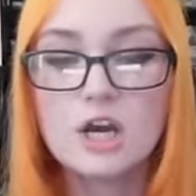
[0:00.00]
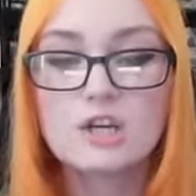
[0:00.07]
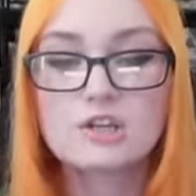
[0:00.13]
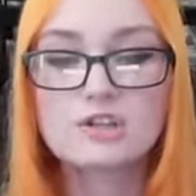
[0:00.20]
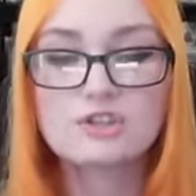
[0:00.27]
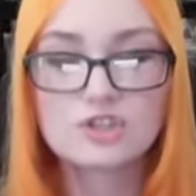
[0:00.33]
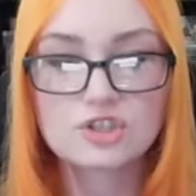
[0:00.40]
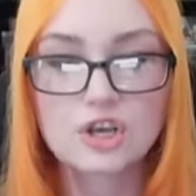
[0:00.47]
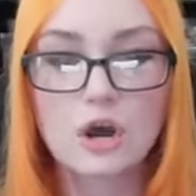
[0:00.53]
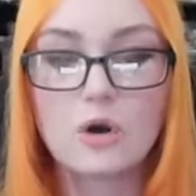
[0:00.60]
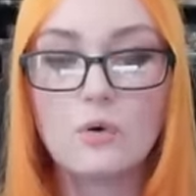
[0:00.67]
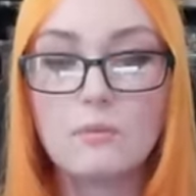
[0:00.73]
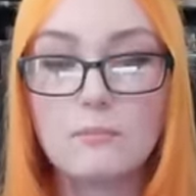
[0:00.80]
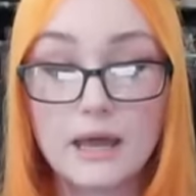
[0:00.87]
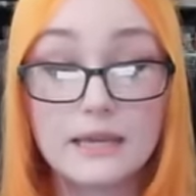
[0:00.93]
to
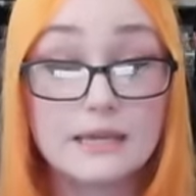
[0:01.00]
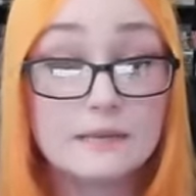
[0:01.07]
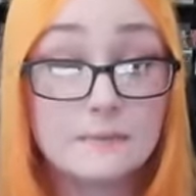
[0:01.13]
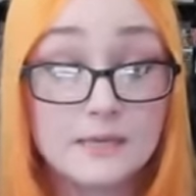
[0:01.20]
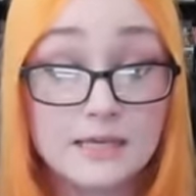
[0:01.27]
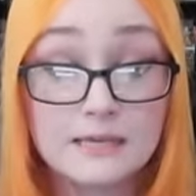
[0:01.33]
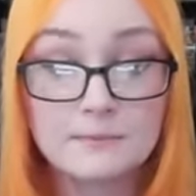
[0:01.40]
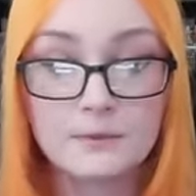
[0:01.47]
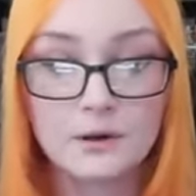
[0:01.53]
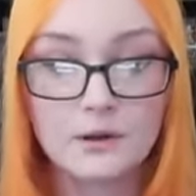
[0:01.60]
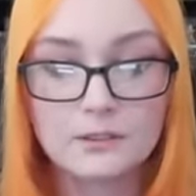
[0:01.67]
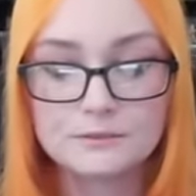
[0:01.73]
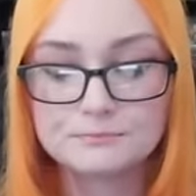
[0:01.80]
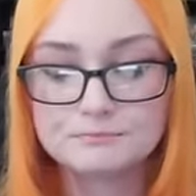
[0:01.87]
so many people.